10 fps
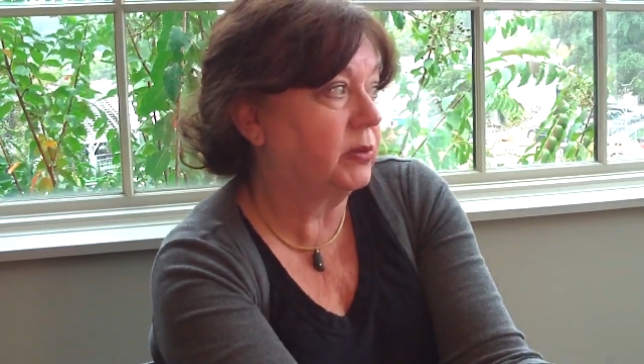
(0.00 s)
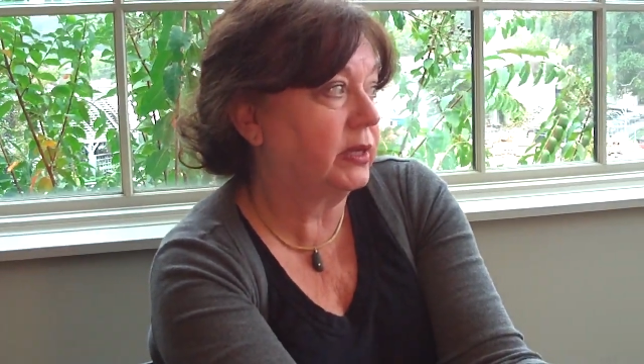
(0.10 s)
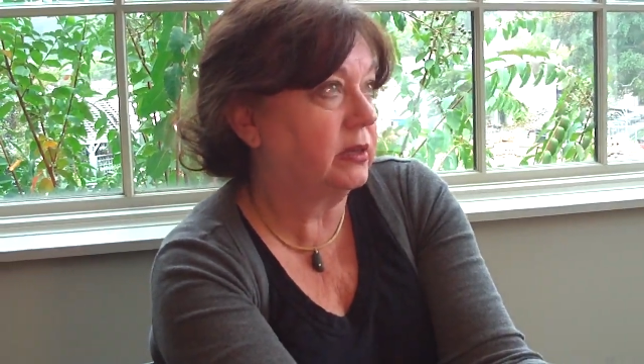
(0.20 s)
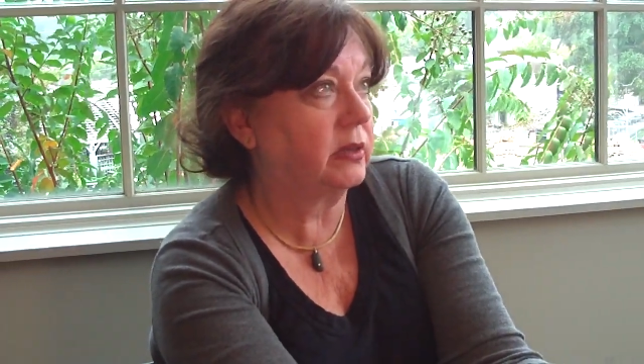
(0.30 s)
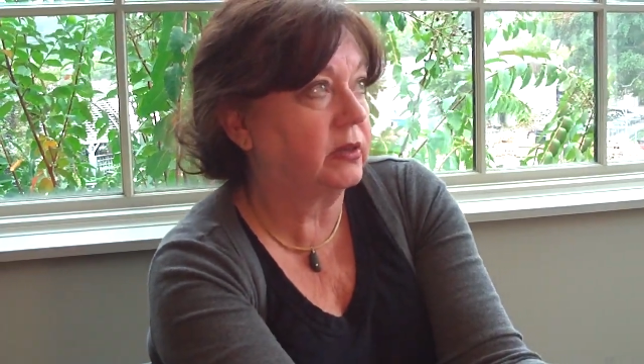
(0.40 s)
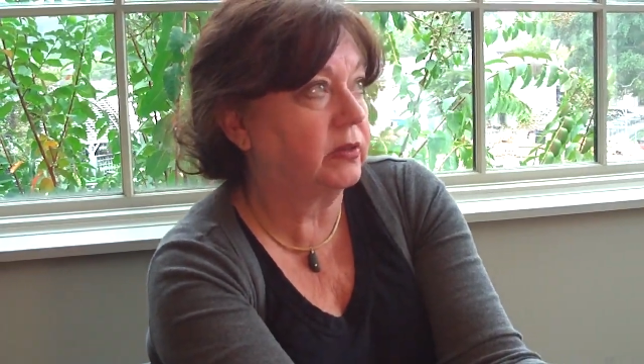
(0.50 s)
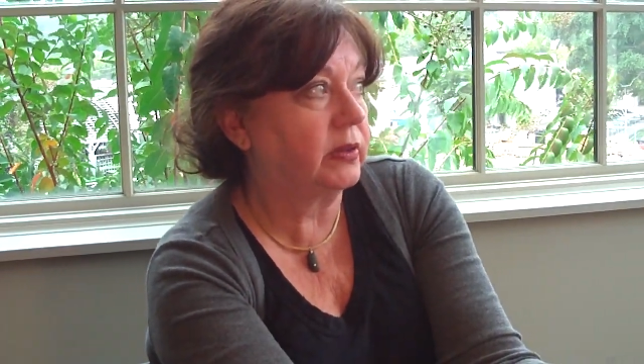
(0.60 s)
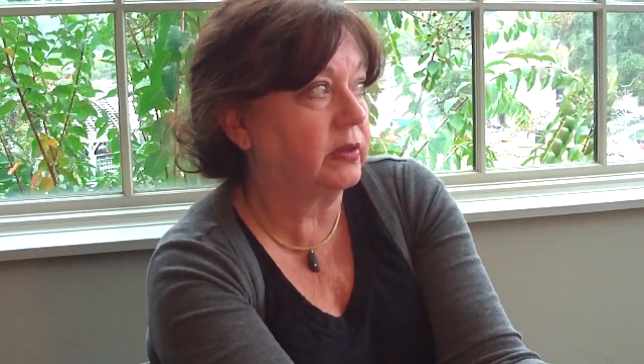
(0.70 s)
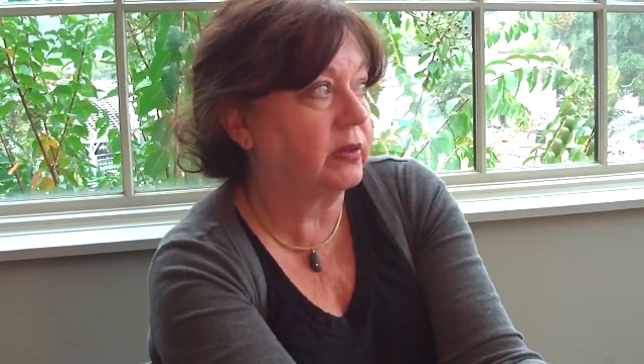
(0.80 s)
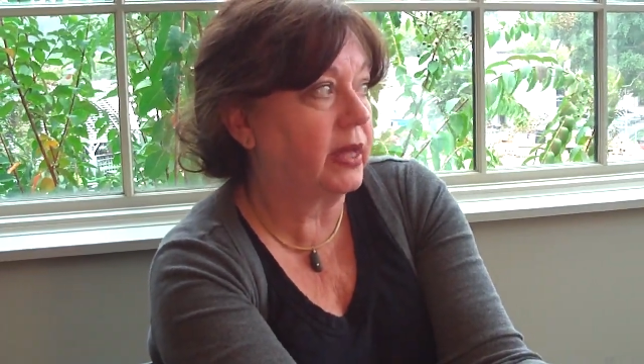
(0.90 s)
We didn't do
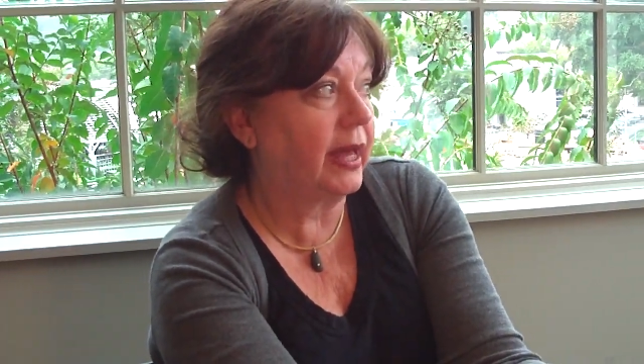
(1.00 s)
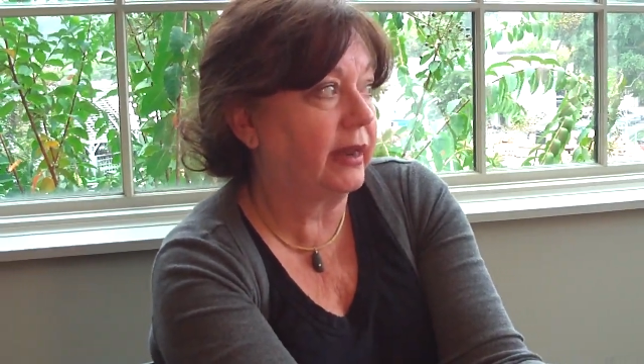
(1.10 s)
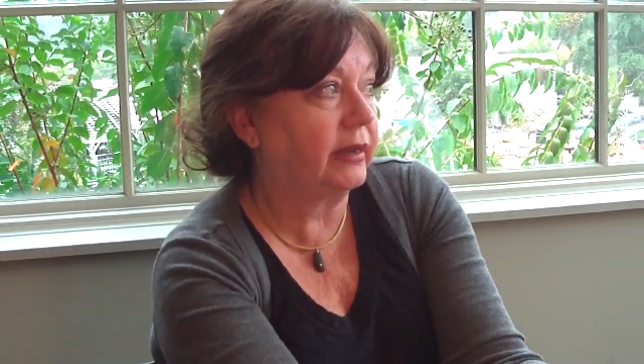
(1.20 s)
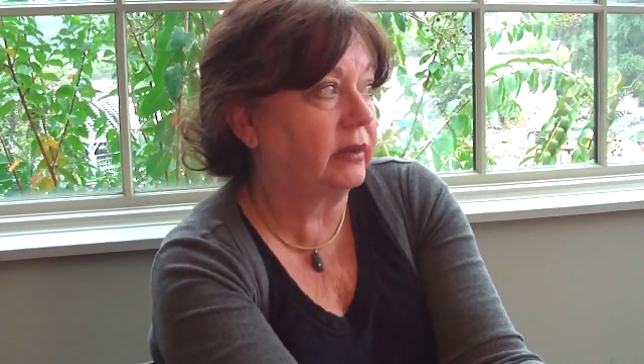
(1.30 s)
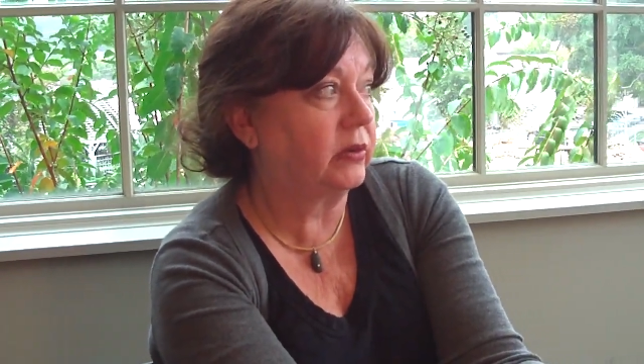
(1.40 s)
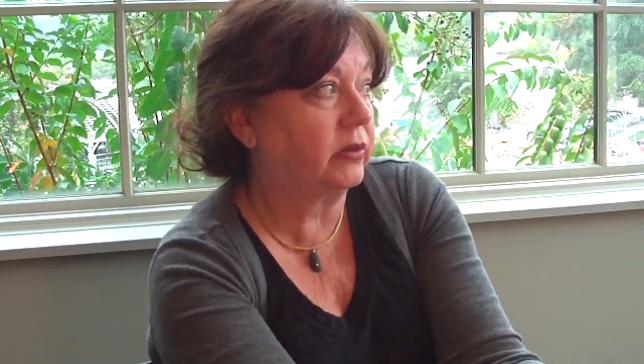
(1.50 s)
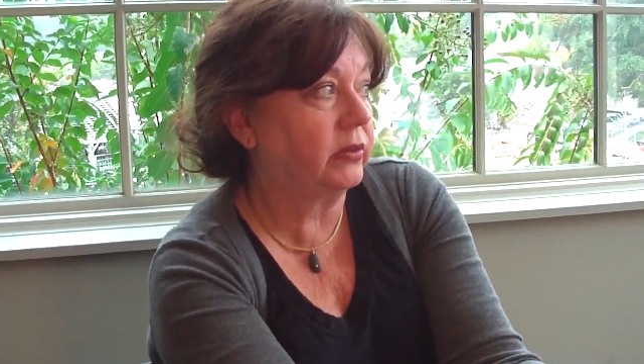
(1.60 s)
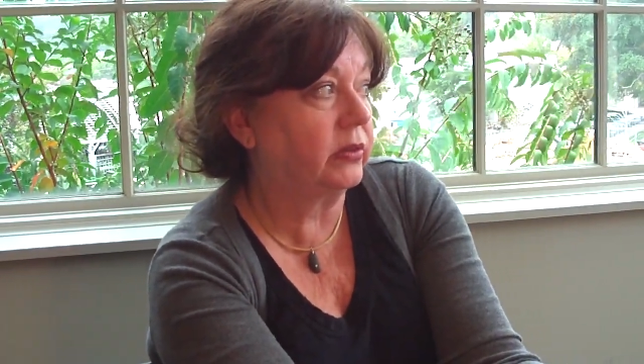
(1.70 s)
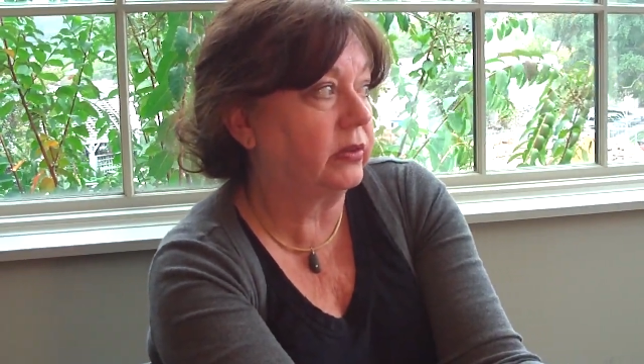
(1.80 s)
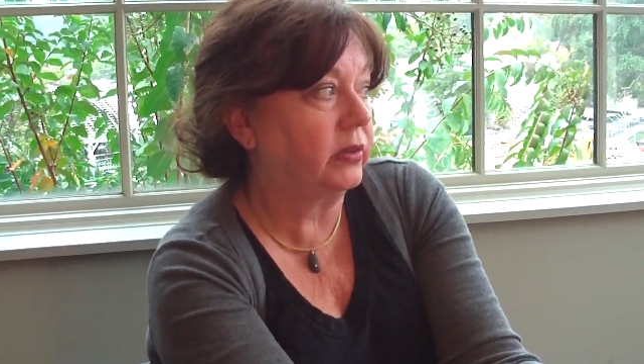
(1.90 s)
the attic or
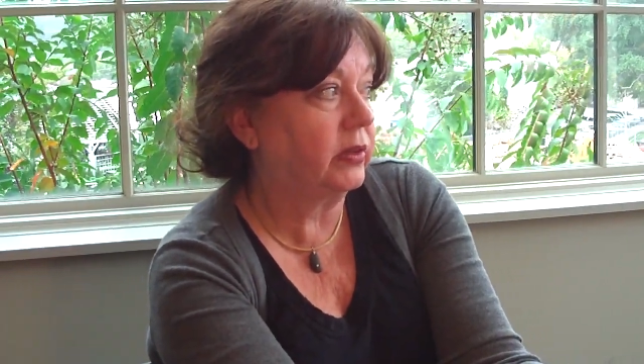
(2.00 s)
the